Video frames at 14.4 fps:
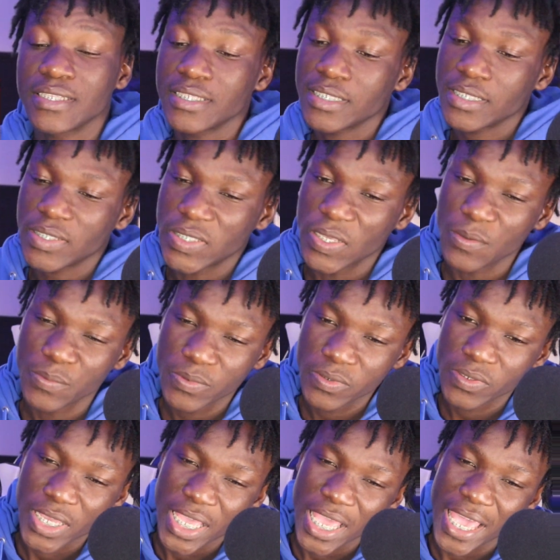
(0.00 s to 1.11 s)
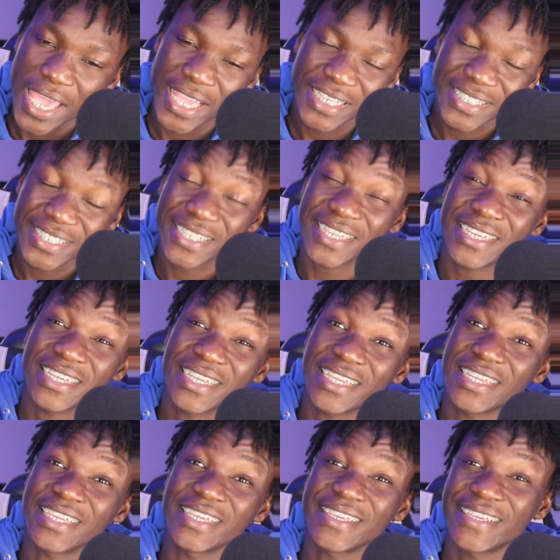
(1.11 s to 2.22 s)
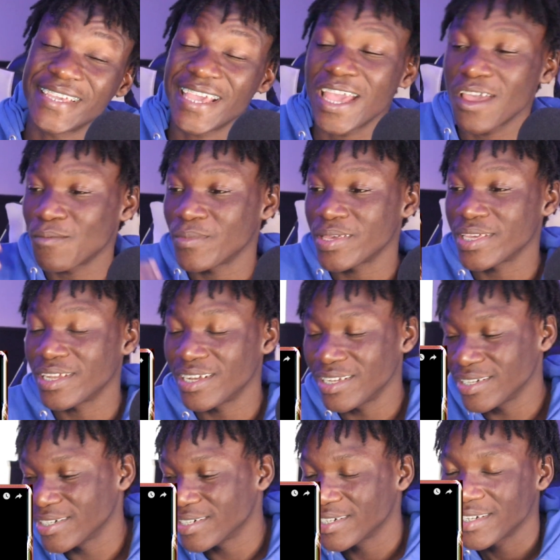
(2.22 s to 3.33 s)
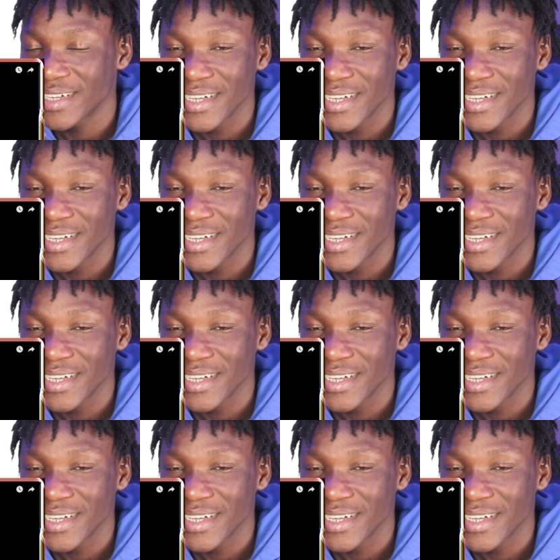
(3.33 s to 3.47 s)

Simple as it get, man. Look.